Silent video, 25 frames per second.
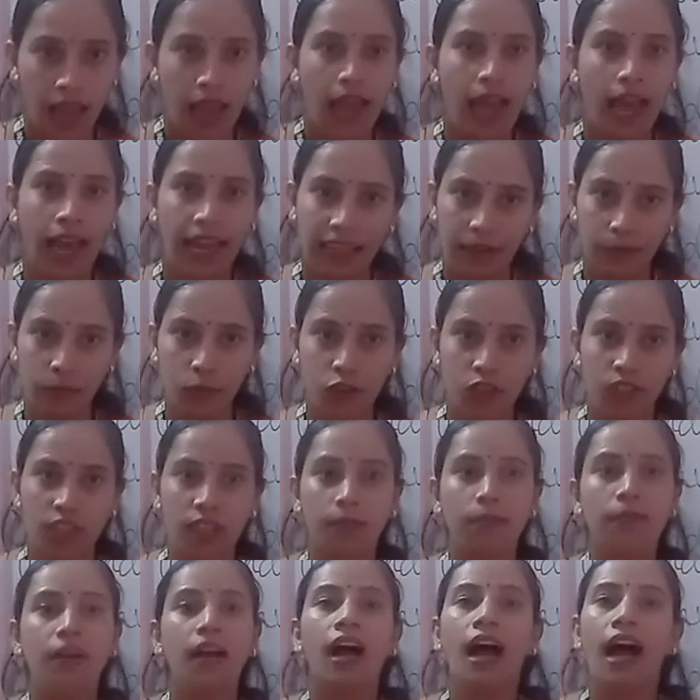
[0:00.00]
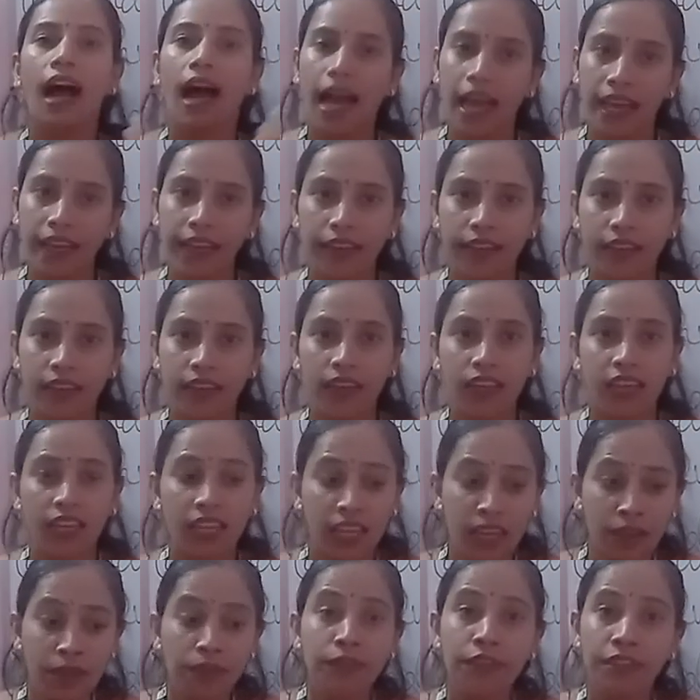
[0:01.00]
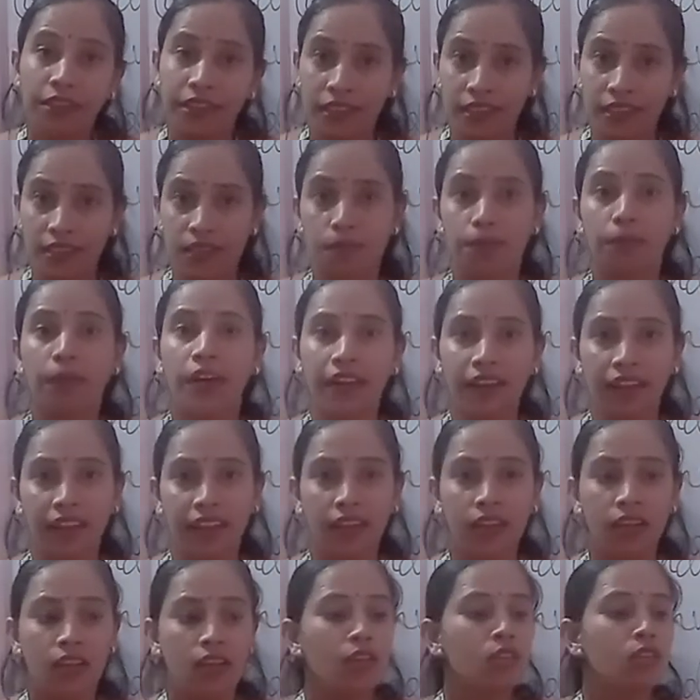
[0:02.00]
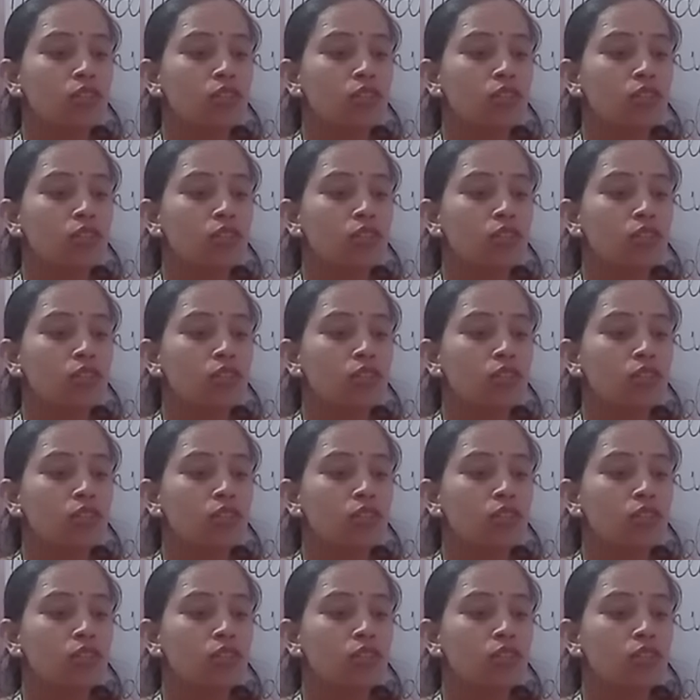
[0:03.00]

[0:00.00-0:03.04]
aluminium, iron, if it is burning,